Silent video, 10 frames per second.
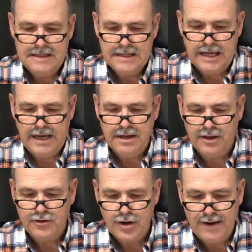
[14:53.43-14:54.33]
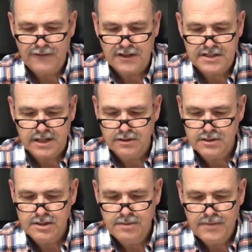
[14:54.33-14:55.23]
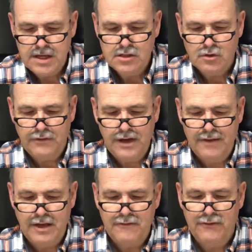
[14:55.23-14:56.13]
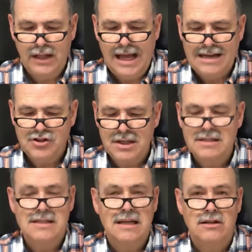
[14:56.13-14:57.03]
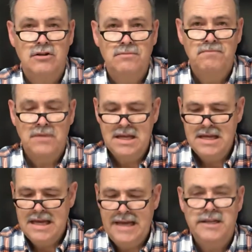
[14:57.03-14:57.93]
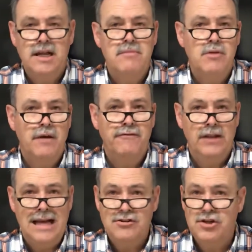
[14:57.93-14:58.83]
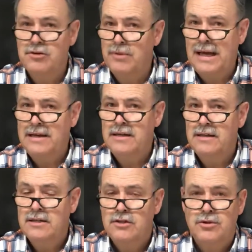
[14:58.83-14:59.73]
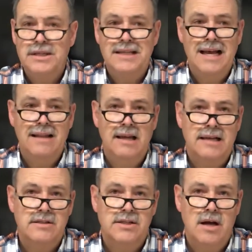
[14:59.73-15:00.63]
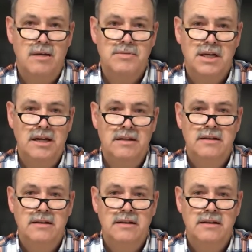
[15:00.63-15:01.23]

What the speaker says: Okay, other traffic signals. So if you have a flashing signal Anytime you have flashing red, treat that like a stop sign.